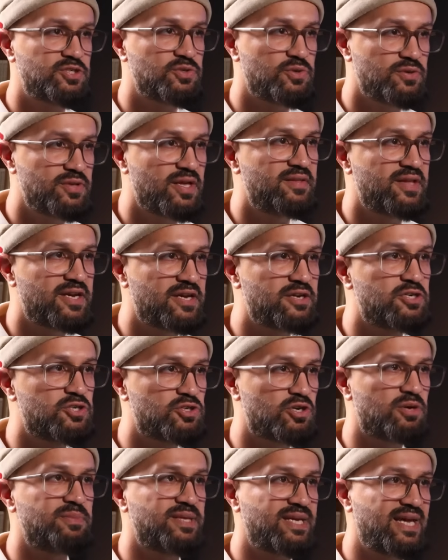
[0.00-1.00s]
sure that they're going to
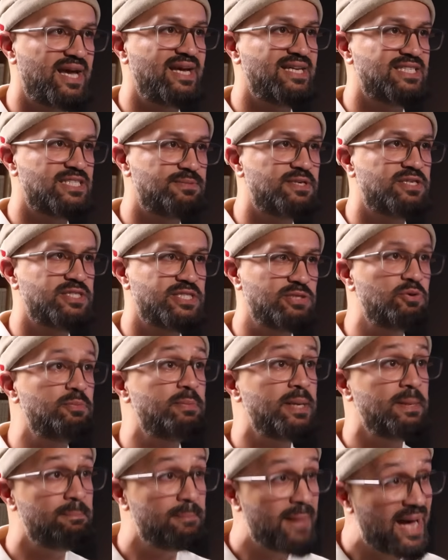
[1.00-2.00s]
drop the case, because it would
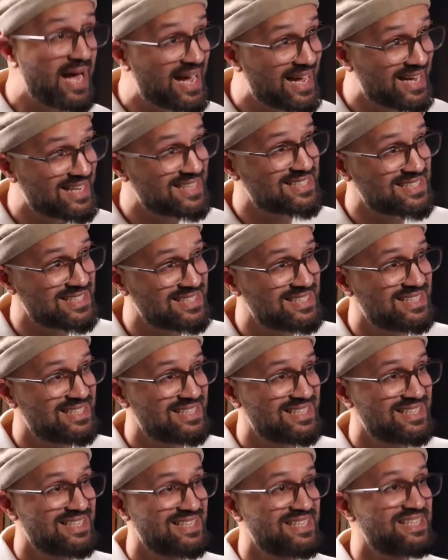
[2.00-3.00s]
be mad
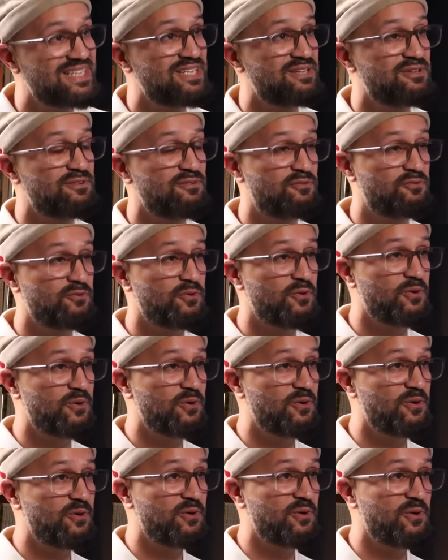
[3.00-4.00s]

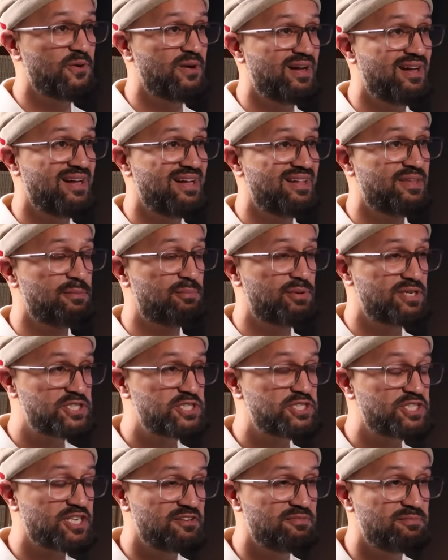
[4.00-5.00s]
for the
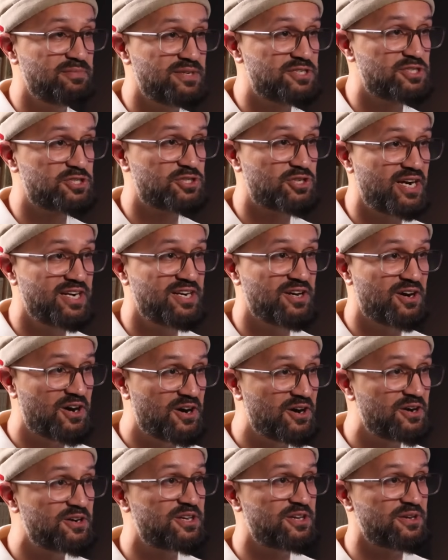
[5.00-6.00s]
British government to try and
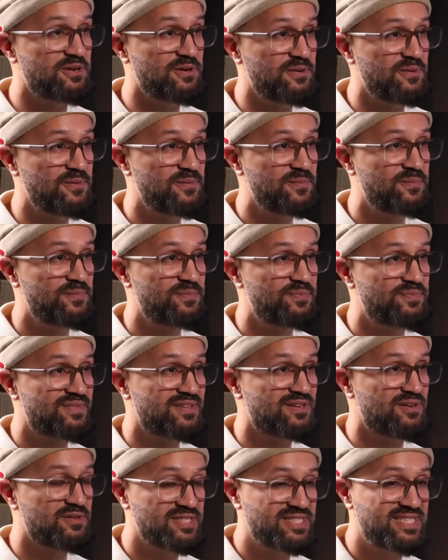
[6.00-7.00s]
argue,
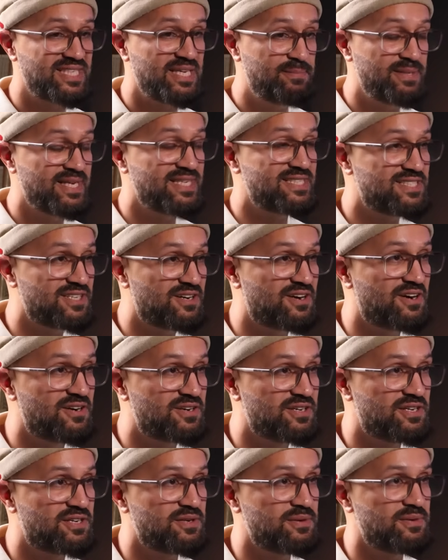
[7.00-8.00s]
or the CPS to
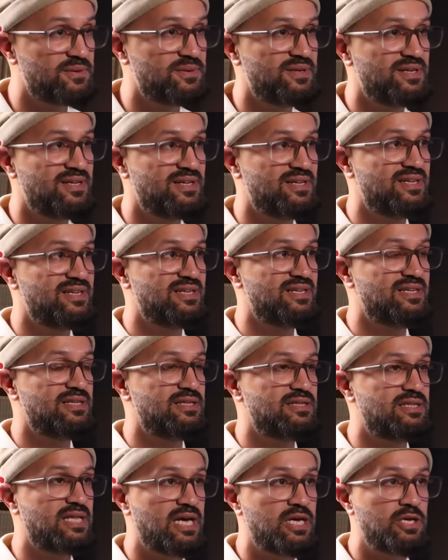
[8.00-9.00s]
argue,
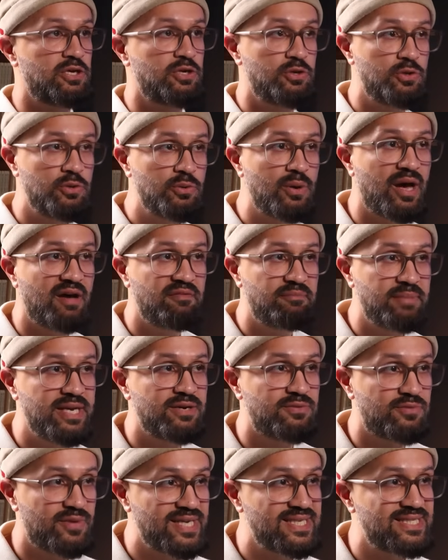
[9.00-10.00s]
that you have
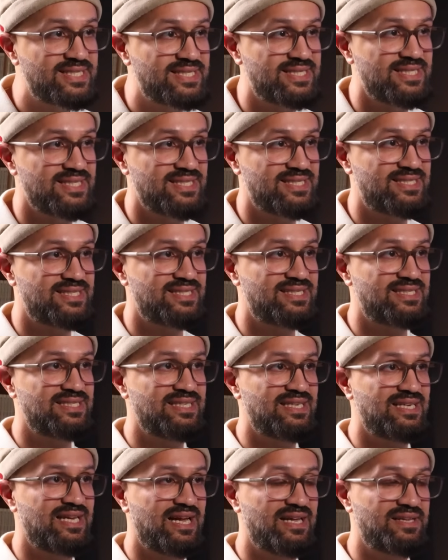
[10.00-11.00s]
been racist
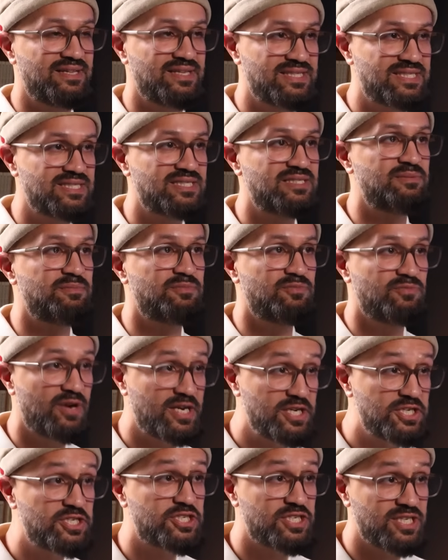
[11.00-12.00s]
and this is a
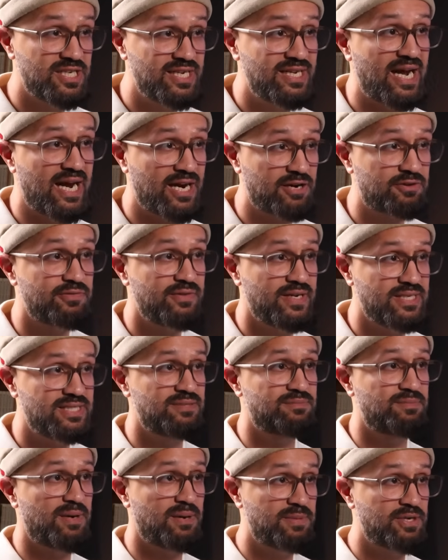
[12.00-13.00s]
racially
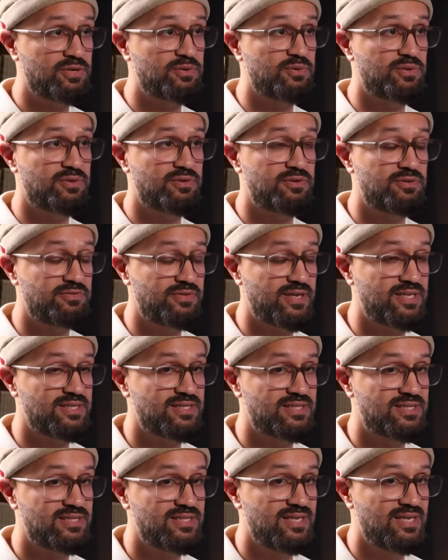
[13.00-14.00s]
aggravated public order
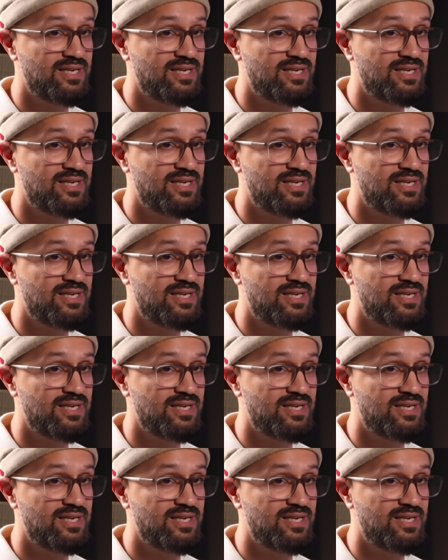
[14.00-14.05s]
offense.